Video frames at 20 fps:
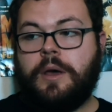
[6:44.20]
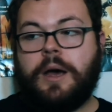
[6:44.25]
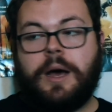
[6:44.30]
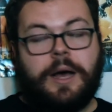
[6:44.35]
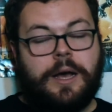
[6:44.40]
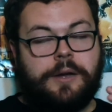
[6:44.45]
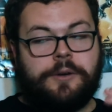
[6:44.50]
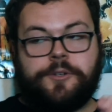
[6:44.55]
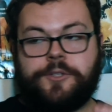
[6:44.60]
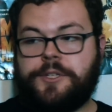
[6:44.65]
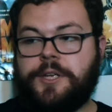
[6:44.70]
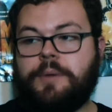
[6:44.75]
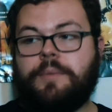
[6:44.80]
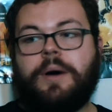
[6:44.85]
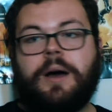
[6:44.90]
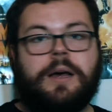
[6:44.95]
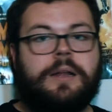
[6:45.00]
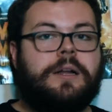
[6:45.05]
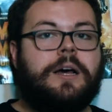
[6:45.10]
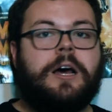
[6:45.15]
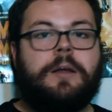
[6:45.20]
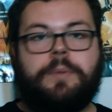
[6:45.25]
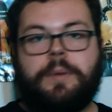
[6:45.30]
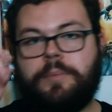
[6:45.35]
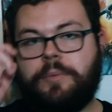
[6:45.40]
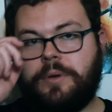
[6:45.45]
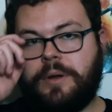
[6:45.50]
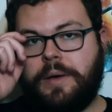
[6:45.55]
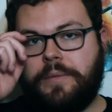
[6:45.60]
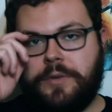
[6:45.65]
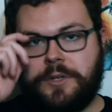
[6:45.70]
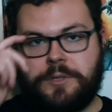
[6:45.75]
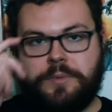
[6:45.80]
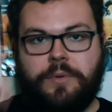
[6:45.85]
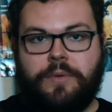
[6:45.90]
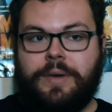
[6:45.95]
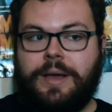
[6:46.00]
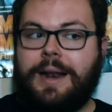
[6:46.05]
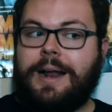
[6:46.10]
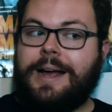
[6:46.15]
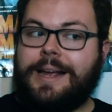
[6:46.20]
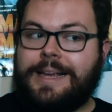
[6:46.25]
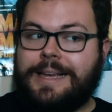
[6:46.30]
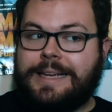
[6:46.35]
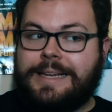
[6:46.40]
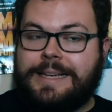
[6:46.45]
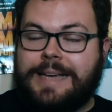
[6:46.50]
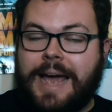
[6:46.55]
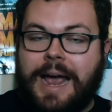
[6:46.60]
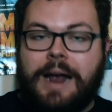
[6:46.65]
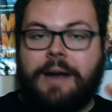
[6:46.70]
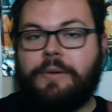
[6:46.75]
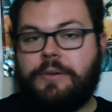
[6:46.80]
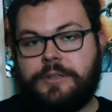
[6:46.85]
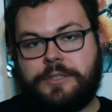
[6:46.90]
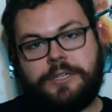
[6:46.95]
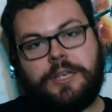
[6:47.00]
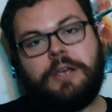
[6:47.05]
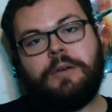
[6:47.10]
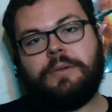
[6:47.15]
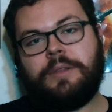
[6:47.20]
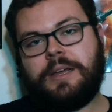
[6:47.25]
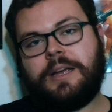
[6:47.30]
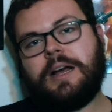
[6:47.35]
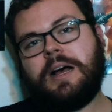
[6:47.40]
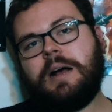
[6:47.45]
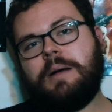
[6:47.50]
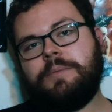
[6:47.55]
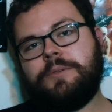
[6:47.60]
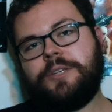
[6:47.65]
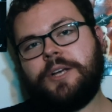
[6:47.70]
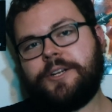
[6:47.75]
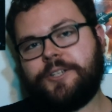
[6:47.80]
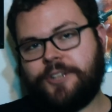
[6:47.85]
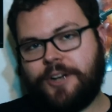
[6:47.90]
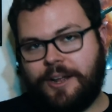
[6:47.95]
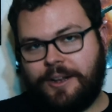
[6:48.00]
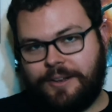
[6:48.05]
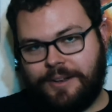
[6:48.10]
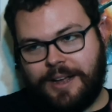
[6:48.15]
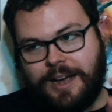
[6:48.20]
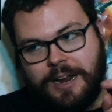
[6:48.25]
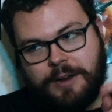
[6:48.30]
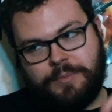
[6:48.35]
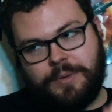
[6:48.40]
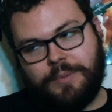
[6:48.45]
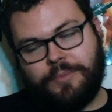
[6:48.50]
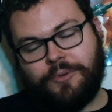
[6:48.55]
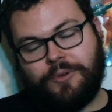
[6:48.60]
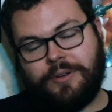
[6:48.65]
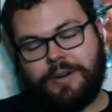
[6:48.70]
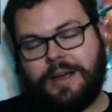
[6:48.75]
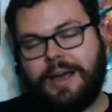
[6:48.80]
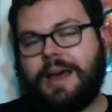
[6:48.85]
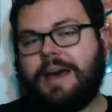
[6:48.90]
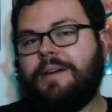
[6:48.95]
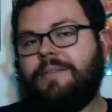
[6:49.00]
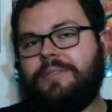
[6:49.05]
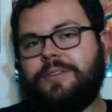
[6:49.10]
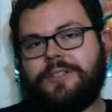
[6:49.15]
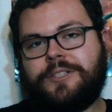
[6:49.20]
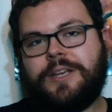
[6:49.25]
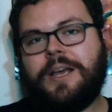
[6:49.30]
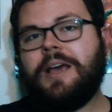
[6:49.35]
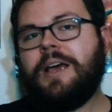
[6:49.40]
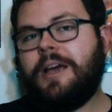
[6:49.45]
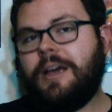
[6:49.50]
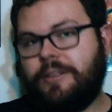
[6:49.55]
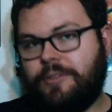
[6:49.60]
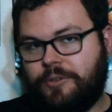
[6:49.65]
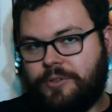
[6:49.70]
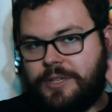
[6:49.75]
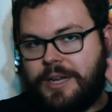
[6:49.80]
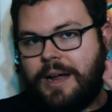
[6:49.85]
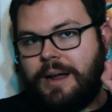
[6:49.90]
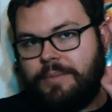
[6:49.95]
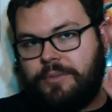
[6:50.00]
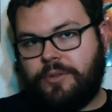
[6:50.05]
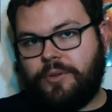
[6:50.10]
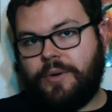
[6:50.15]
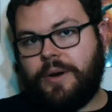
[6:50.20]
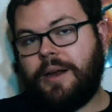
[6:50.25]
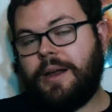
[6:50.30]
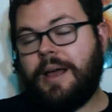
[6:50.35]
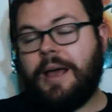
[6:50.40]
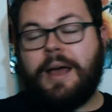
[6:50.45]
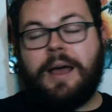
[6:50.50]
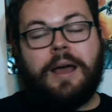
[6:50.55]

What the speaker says: I understand why a lot of people love this movie, and I guarantee you in the comment section a lot of people are going to have this in their top 3.